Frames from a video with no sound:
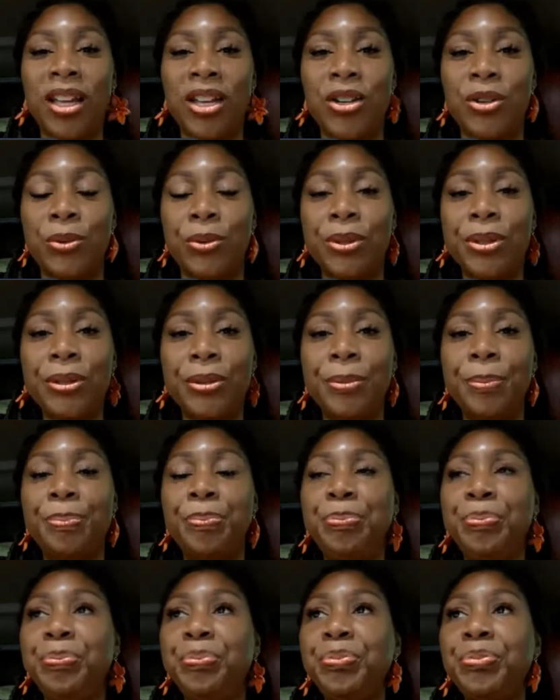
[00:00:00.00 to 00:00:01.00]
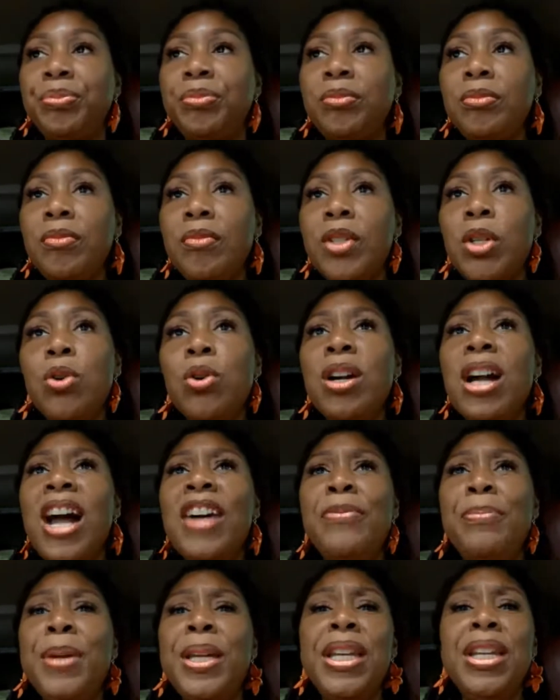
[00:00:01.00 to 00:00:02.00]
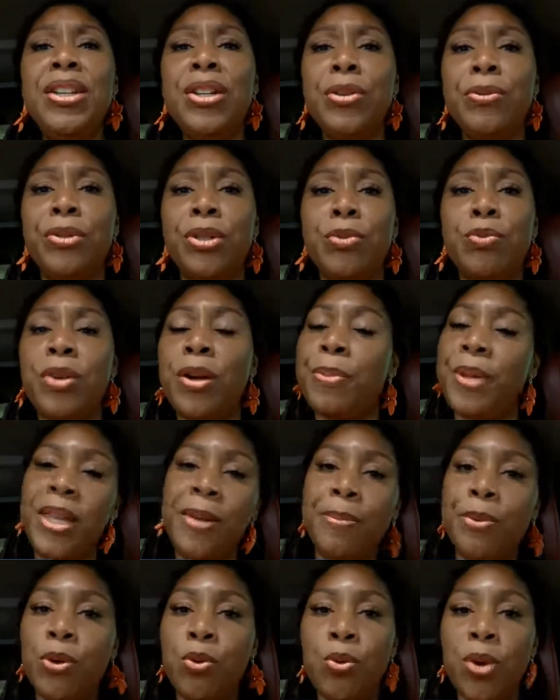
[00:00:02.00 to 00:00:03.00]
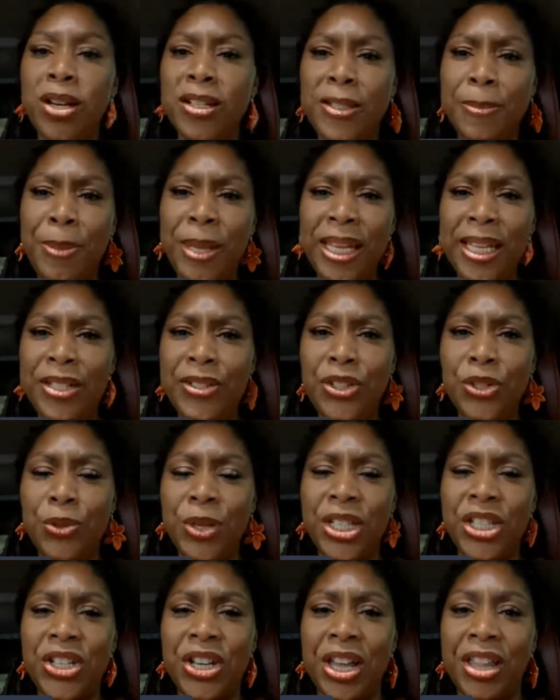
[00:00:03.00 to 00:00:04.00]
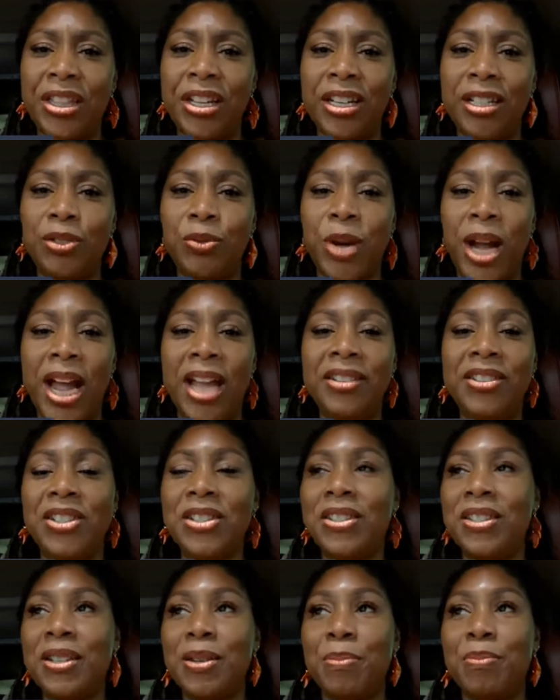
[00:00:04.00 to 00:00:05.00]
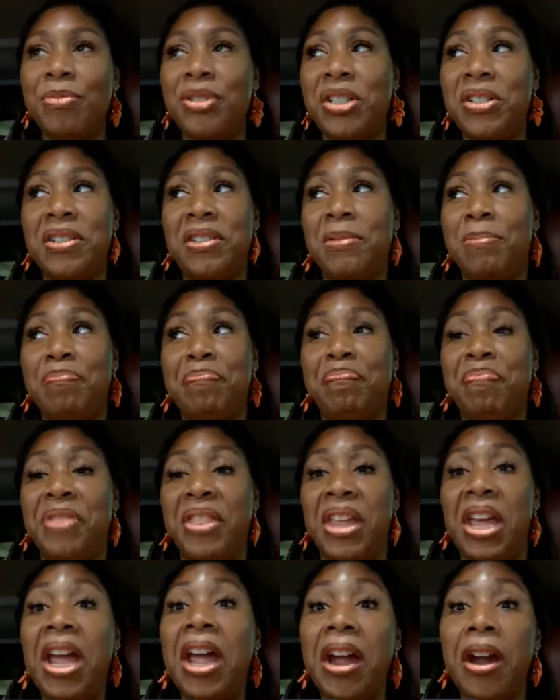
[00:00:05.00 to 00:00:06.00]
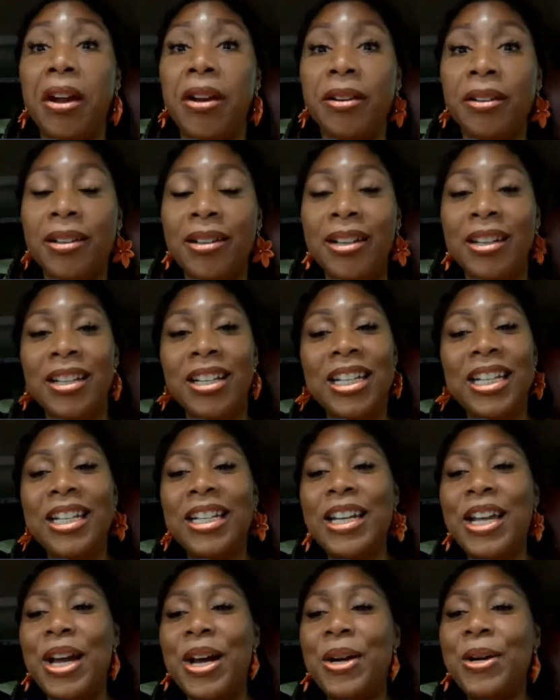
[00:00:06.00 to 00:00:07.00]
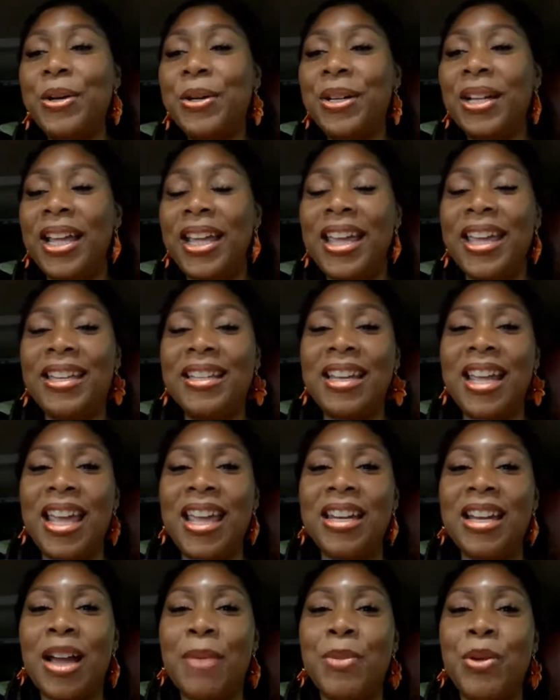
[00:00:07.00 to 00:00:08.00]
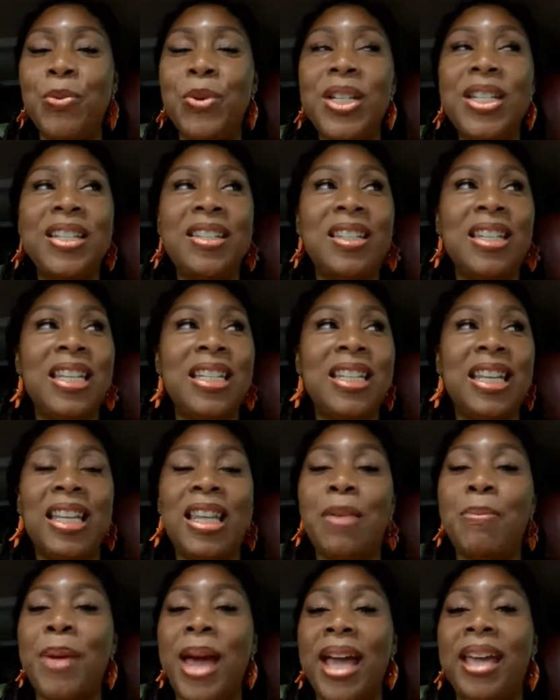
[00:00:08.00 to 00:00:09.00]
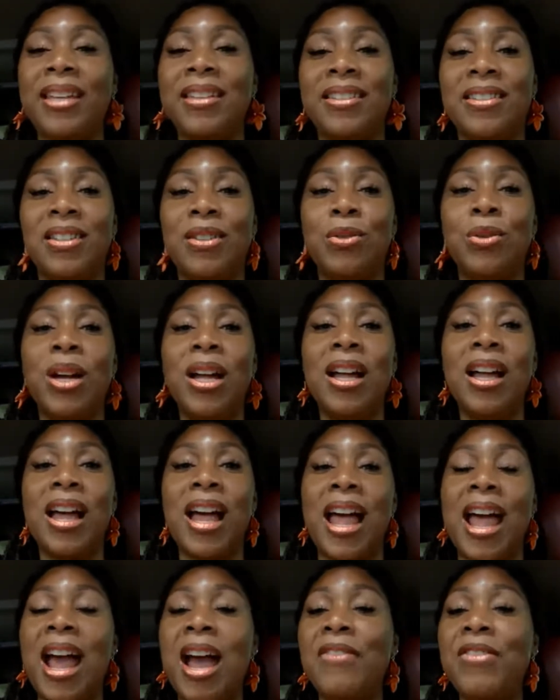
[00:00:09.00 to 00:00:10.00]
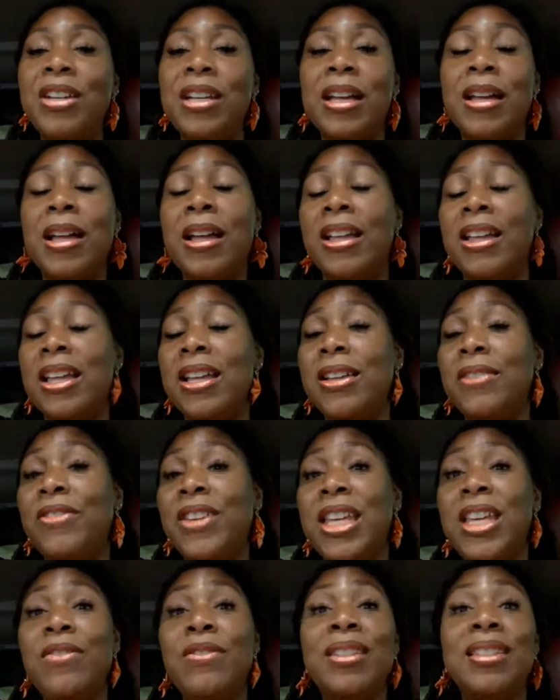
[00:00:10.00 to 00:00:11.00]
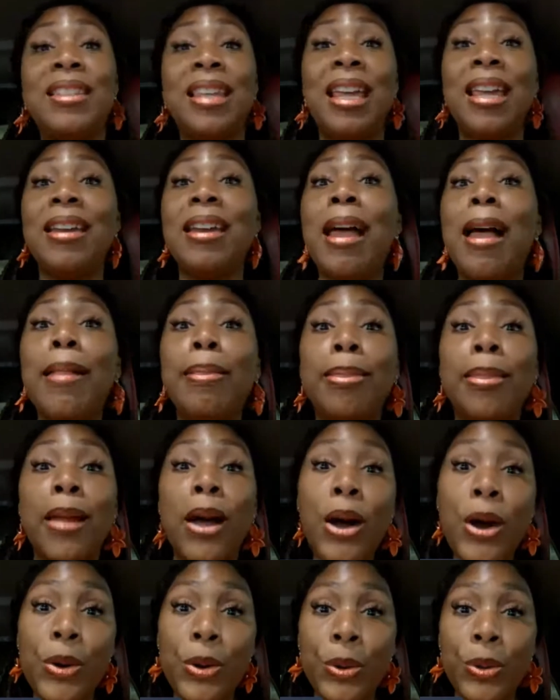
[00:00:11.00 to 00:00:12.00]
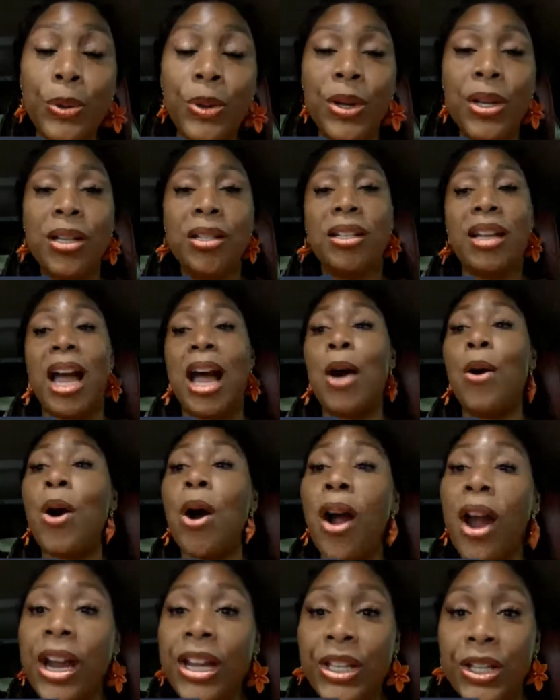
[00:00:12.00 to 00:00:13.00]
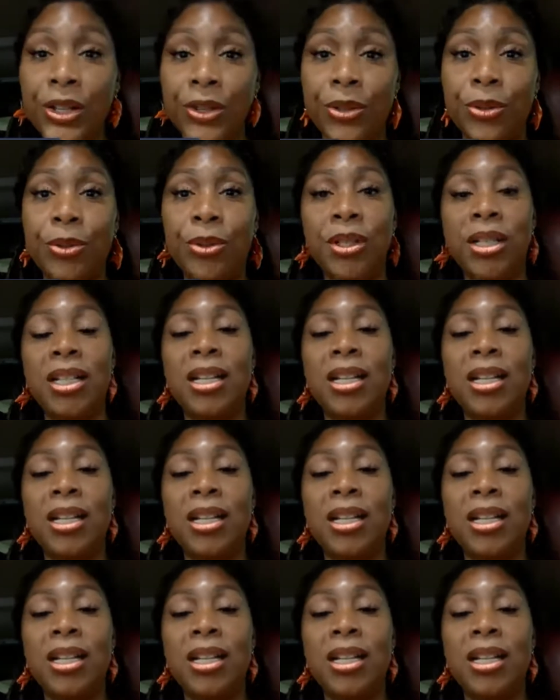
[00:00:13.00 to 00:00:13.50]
in a room, or I've been in a room where people weren't speaking to each other, right? Just there, and I mean, we just need to get back into a habit of even saying hello. How are you?